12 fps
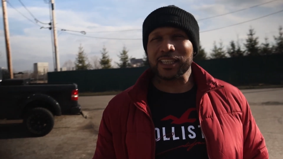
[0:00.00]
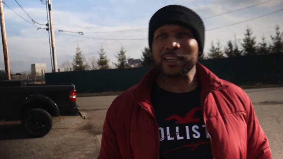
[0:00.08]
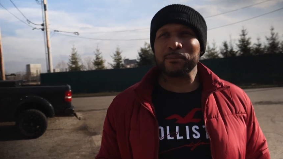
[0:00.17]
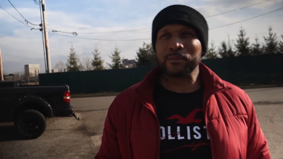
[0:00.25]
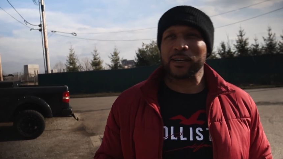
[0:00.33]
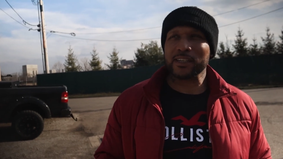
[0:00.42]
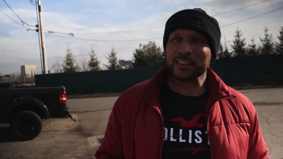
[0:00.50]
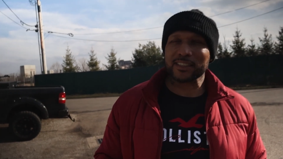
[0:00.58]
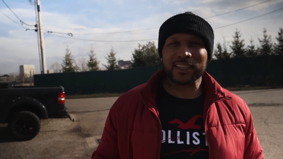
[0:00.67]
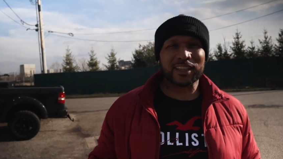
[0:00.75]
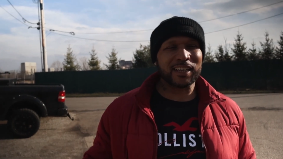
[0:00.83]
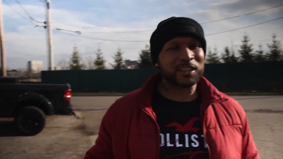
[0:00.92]
thing about it is,
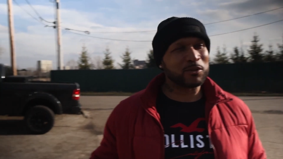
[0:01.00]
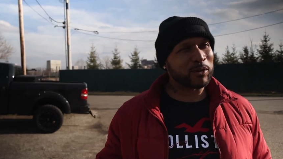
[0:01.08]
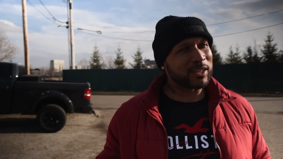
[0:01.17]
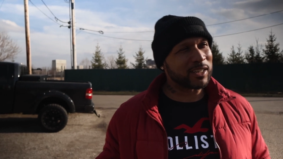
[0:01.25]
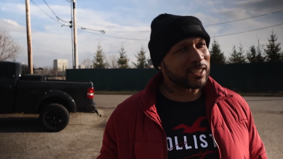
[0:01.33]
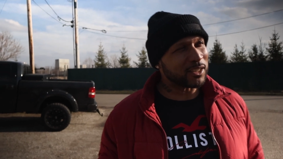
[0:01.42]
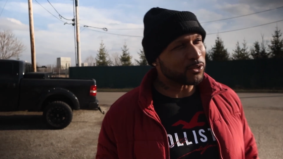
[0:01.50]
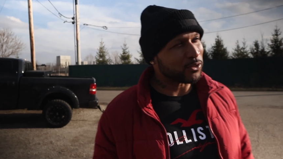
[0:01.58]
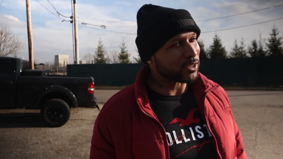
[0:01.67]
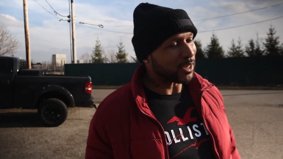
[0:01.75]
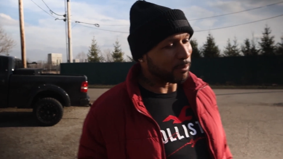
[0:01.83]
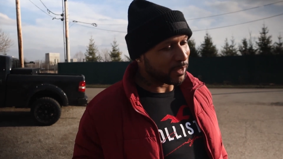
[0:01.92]
I like the way that the
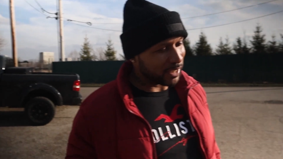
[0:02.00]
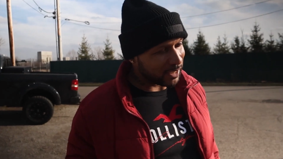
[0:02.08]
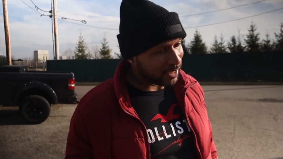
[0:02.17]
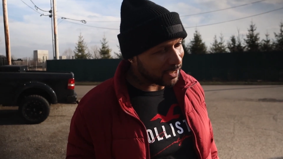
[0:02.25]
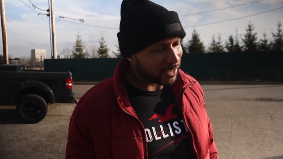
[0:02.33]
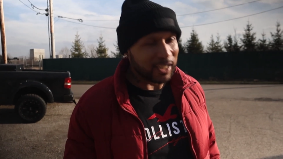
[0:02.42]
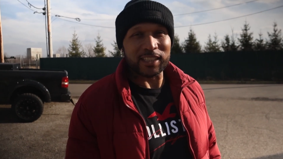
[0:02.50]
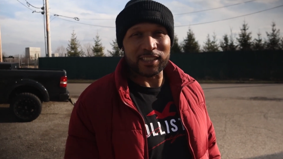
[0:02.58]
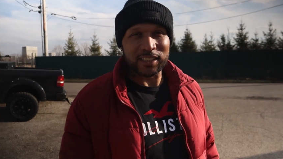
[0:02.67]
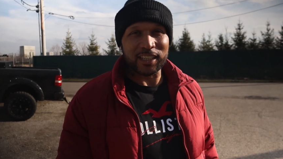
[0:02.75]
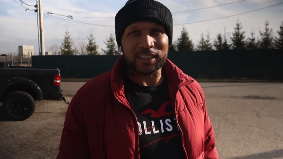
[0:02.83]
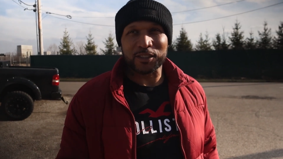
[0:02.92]
doors. I mean, it's shut,
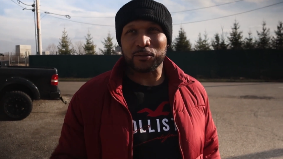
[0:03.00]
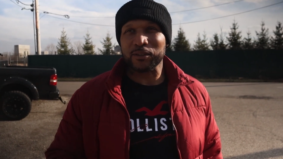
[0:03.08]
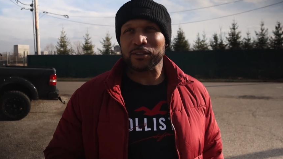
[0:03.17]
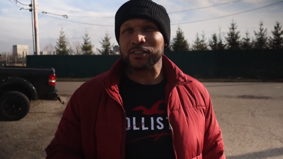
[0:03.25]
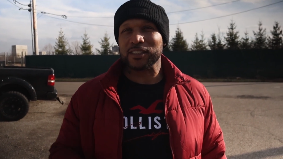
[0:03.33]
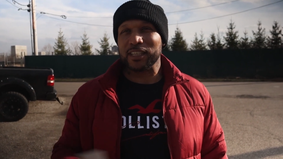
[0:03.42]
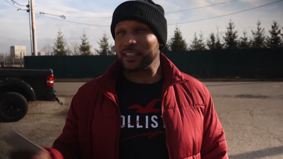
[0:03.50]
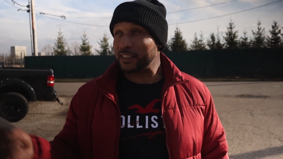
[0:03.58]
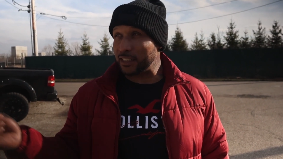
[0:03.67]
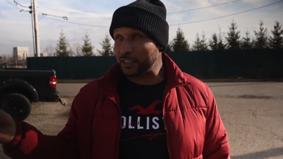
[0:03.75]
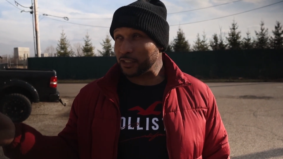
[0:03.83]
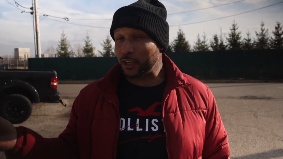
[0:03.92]
shut. So we're gonna see. He
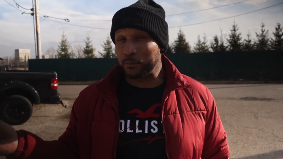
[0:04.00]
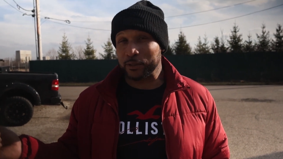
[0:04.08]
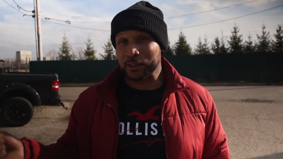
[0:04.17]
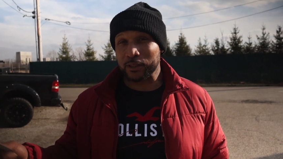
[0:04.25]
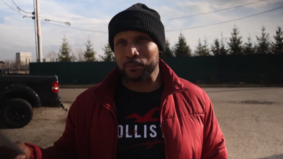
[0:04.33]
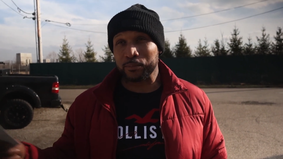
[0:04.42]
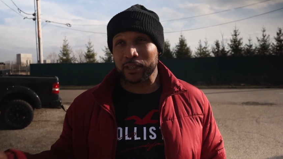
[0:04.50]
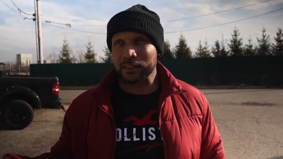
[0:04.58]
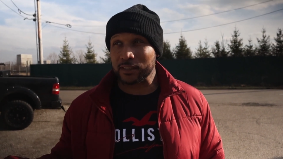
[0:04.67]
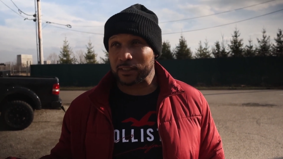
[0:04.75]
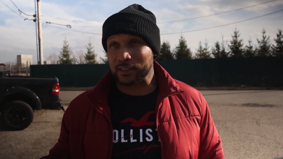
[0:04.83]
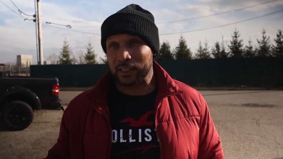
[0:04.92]
he showed me some
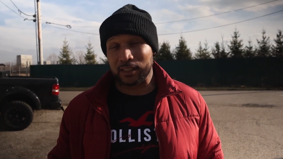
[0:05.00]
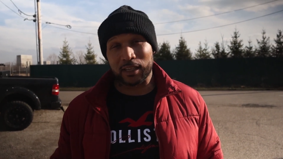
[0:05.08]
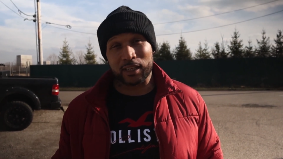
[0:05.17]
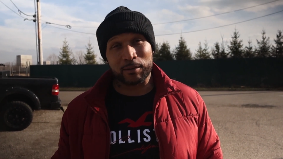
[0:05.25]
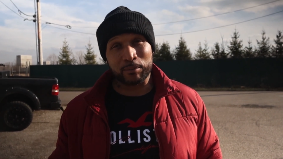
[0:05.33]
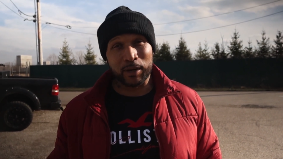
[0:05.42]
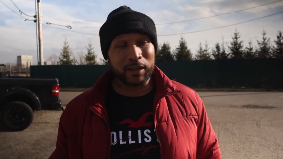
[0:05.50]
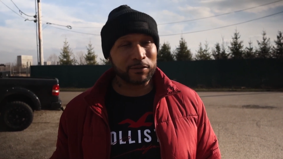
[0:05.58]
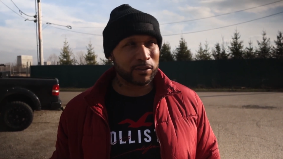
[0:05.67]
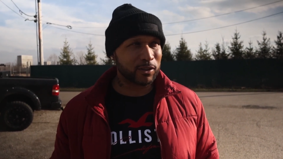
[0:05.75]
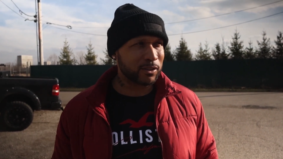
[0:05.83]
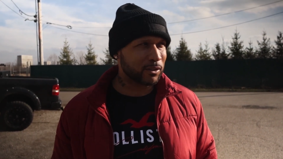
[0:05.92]
pieces that they can buy
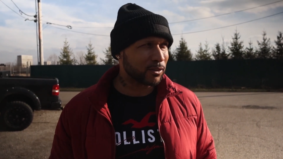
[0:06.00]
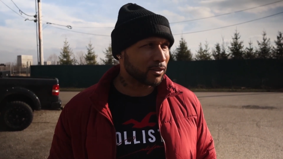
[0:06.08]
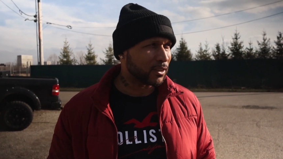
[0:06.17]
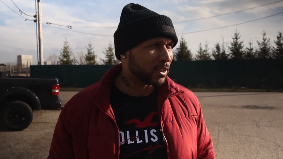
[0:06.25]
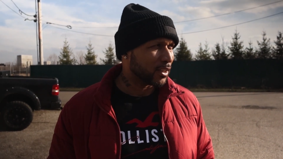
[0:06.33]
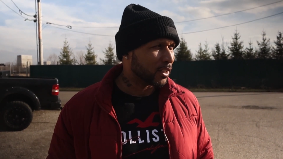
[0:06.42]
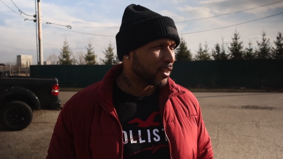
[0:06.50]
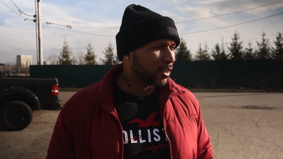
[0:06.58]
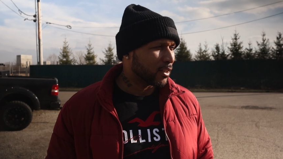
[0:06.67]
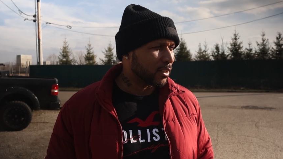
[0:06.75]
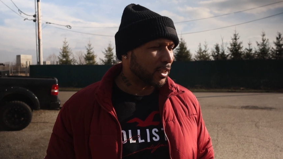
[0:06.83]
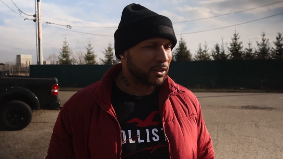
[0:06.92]
for those,
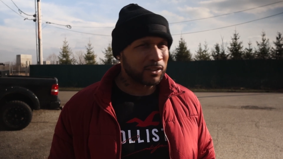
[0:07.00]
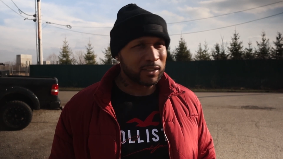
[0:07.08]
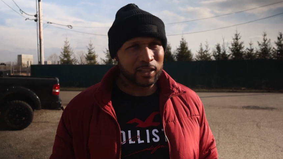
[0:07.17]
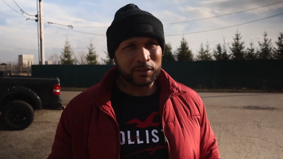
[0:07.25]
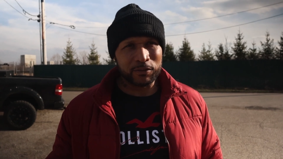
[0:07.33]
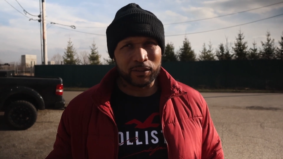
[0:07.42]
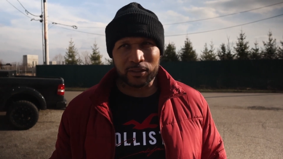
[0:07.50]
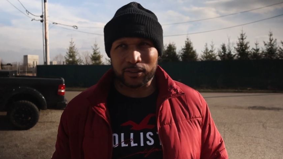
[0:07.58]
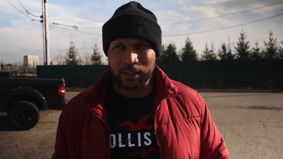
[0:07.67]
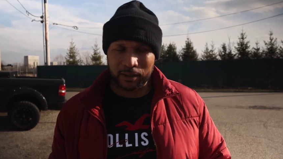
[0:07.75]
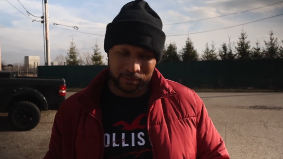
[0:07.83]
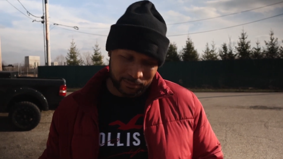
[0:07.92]
that you can get for those
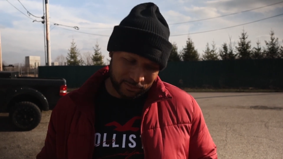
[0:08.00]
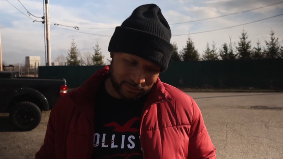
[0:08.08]
that